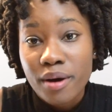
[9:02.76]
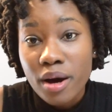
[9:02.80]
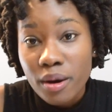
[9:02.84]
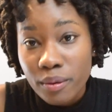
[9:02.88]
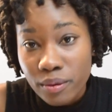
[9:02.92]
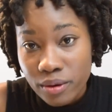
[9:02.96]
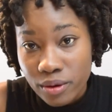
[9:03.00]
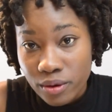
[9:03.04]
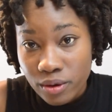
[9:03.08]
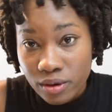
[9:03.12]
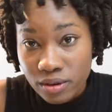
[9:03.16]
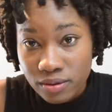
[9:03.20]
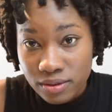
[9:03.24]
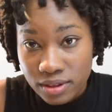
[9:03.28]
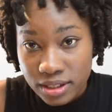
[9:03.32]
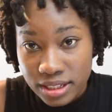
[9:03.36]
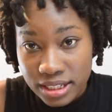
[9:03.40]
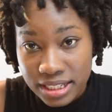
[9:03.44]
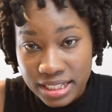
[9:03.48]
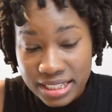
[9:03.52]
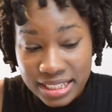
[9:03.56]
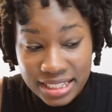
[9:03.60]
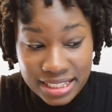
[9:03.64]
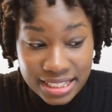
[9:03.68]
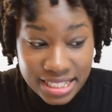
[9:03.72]
power
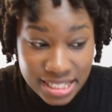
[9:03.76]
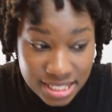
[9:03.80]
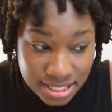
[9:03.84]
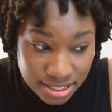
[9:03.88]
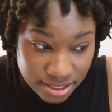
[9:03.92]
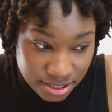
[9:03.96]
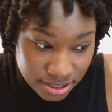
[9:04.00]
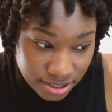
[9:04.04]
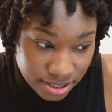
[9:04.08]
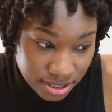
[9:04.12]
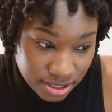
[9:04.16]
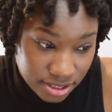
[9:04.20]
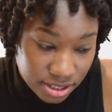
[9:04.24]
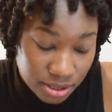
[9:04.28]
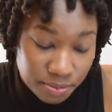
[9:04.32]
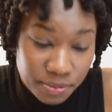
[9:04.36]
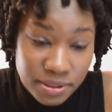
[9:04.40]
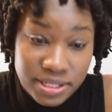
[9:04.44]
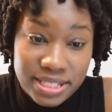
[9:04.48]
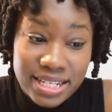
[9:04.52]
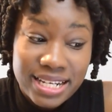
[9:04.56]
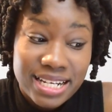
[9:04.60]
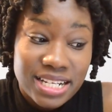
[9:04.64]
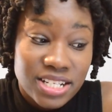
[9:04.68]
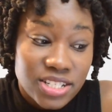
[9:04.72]
over the listeners, the
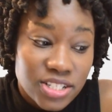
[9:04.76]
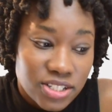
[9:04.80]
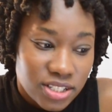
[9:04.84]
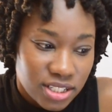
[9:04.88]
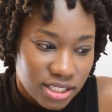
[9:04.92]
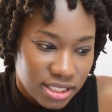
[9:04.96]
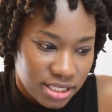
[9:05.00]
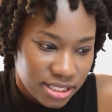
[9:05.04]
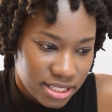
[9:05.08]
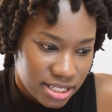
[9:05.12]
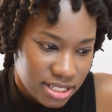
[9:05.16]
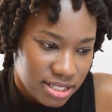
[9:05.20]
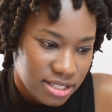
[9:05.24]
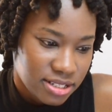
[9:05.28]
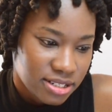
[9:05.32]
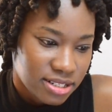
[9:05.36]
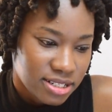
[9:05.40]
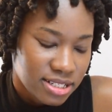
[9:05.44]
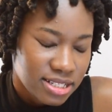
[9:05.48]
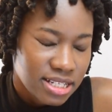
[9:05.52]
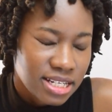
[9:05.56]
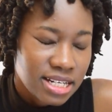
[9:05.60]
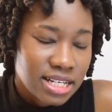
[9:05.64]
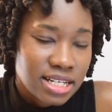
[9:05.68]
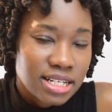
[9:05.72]
potential
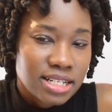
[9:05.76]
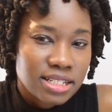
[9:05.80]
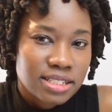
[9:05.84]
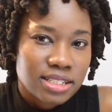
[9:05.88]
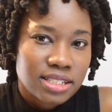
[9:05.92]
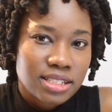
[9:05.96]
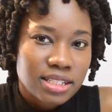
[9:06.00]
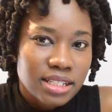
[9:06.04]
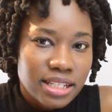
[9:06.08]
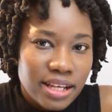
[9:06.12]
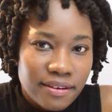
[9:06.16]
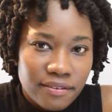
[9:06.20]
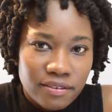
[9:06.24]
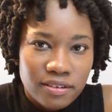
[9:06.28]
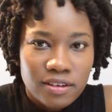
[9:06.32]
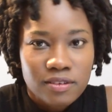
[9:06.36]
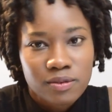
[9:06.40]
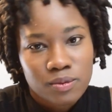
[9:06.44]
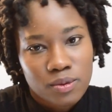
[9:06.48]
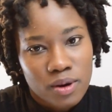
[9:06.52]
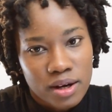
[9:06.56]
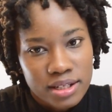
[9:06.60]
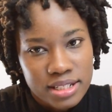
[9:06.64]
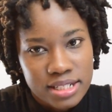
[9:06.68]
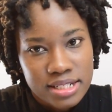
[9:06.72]
listeners, to the level of
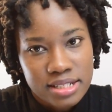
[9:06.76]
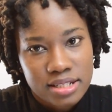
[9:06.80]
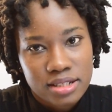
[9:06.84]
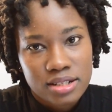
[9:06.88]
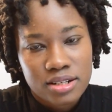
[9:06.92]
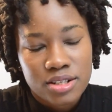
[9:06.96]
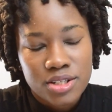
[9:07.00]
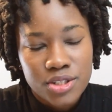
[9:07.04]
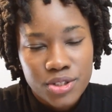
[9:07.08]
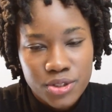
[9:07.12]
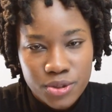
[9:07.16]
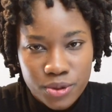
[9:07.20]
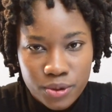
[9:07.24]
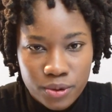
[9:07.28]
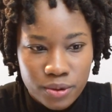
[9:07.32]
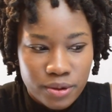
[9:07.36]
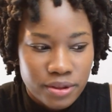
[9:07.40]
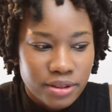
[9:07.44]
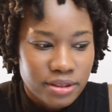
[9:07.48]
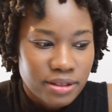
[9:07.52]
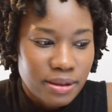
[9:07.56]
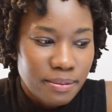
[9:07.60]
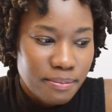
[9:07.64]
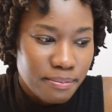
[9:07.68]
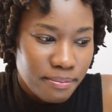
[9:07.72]
wanting to
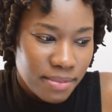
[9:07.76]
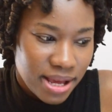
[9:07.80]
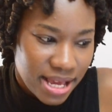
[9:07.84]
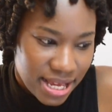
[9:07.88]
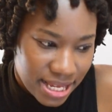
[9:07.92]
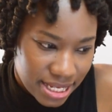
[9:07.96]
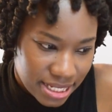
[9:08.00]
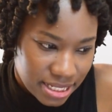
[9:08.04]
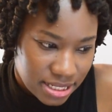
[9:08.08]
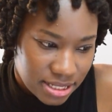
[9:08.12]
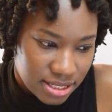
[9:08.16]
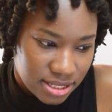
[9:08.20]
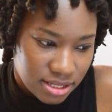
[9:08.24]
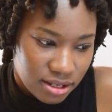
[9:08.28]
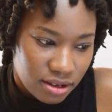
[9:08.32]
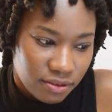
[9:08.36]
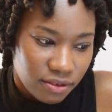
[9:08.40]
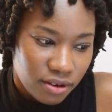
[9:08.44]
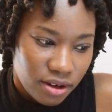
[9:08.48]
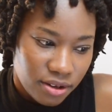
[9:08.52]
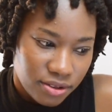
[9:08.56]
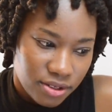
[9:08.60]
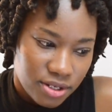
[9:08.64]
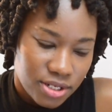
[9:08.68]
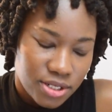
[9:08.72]
control the minds of
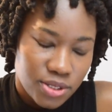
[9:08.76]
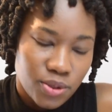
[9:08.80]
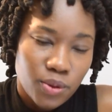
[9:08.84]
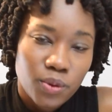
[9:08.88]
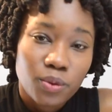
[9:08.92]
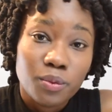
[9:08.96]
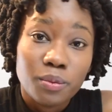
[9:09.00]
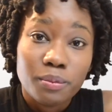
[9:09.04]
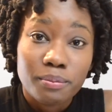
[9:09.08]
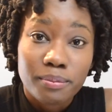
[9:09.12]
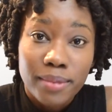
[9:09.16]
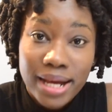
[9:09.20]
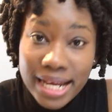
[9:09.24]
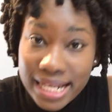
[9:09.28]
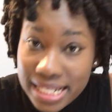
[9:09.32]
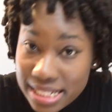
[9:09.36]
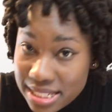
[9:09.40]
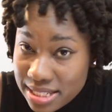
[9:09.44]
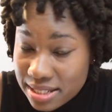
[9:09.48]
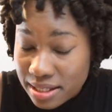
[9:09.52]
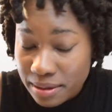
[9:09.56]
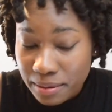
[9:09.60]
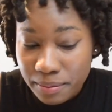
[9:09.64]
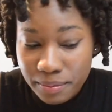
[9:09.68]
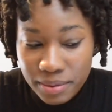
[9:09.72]
others who
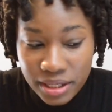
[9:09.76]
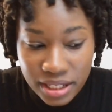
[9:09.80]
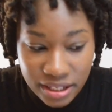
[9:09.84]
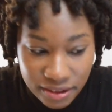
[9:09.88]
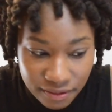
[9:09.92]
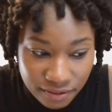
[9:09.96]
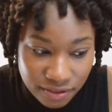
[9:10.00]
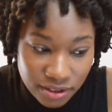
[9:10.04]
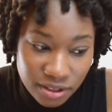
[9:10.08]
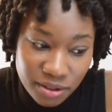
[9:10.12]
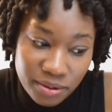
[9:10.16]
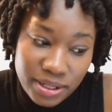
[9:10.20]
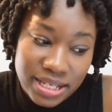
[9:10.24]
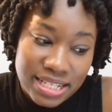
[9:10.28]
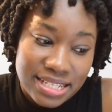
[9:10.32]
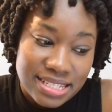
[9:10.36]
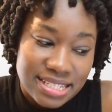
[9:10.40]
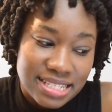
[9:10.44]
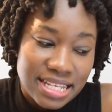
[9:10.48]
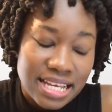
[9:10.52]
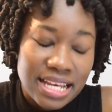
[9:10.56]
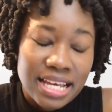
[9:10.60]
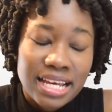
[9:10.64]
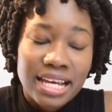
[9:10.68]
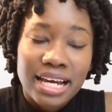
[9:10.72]
might be
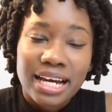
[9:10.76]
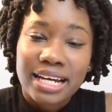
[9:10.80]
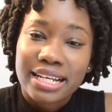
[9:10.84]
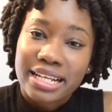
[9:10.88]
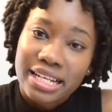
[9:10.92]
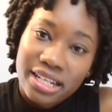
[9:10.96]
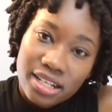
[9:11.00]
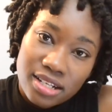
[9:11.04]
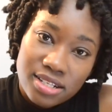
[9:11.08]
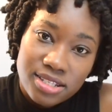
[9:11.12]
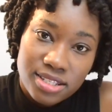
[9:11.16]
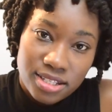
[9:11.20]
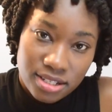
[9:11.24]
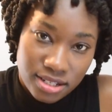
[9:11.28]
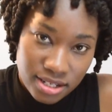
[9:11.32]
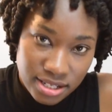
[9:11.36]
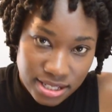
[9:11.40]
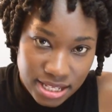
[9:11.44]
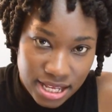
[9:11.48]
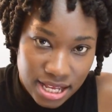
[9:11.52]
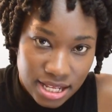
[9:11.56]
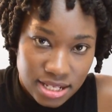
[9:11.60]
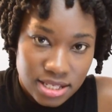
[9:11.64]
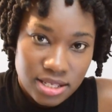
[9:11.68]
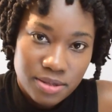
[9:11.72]
influenced. And I consider
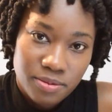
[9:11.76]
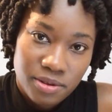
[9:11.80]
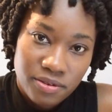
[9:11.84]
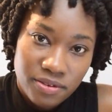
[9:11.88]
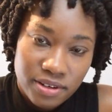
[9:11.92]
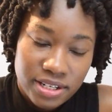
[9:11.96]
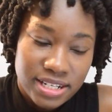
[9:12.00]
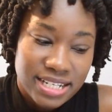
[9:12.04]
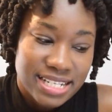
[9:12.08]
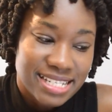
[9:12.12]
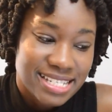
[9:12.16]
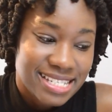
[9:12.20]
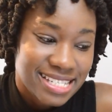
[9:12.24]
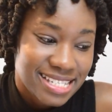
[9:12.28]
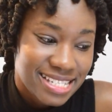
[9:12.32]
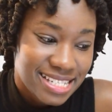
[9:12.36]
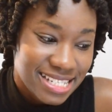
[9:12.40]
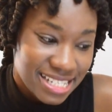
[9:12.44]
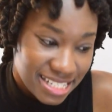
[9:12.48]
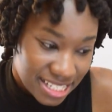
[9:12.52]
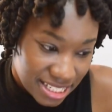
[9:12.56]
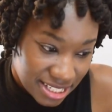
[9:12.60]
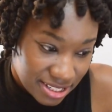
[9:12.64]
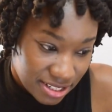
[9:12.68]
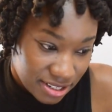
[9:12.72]
that to be very
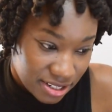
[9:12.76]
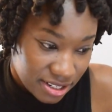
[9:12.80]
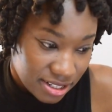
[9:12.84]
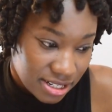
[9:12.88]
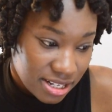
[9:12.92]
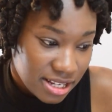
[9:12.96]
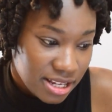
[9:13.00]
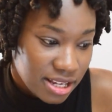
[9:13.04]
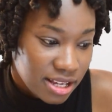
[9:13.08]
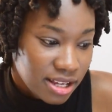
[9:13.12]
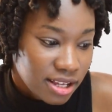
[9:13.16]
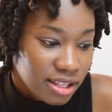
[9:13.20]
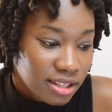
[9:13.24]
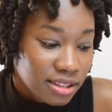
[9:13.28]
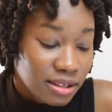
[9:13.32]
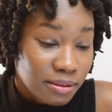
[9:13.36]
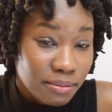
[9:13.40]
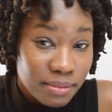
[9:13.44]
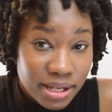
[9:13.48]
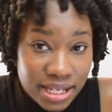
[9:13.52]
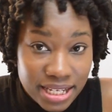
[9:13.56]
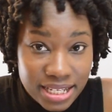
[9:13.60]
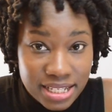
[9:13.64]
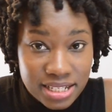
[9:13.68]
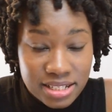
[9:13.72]
sinister. The
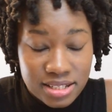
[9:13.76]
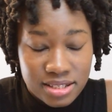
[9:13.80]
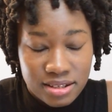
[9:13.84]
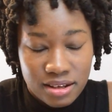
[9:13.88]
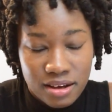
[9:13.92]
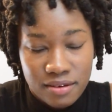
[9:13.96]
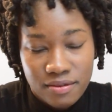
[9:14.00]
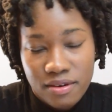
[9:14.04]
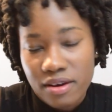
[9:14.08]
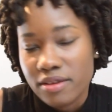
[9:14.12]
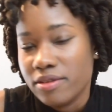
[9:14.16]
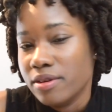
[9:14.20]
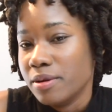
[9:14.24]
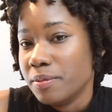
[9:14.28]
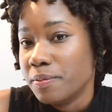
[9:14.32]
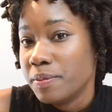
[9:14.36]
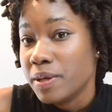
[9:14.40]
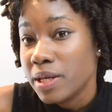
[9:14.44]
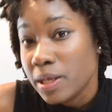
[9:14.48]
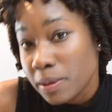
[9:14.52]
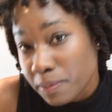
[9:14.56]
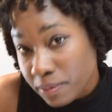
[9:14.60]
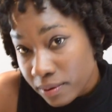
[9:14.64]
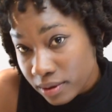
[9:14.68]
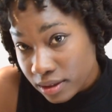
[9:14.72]
minds of other
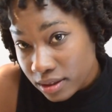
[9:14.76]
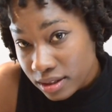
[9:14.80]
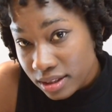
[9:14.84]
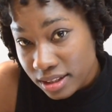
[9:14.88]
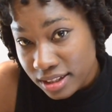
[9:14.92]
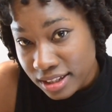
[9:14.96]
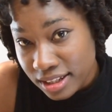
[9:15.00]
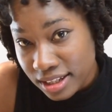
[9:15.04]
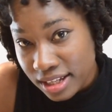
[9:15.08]
people